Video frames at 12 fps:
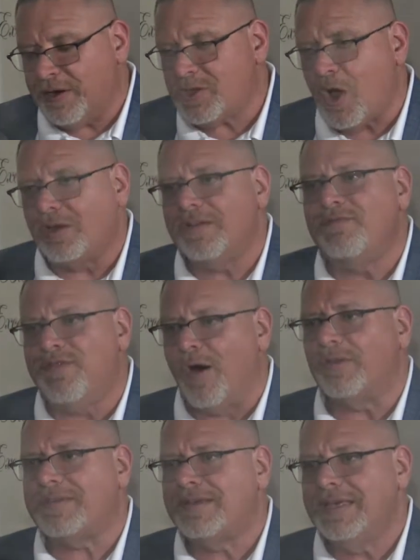It's called a
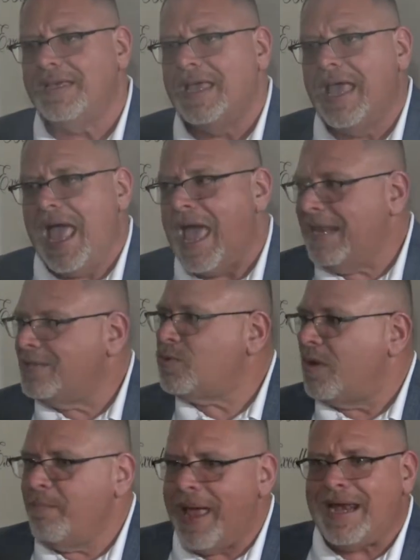vault, and it's
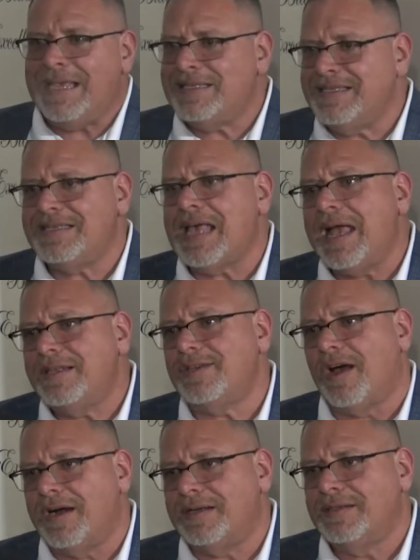where Manny's designs
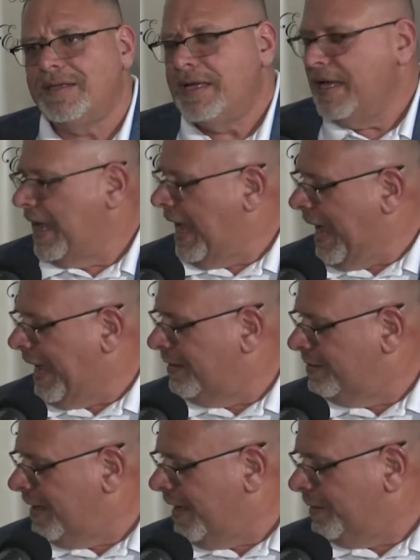are,
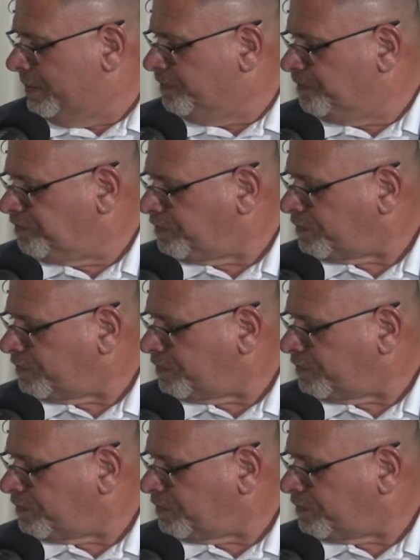and um,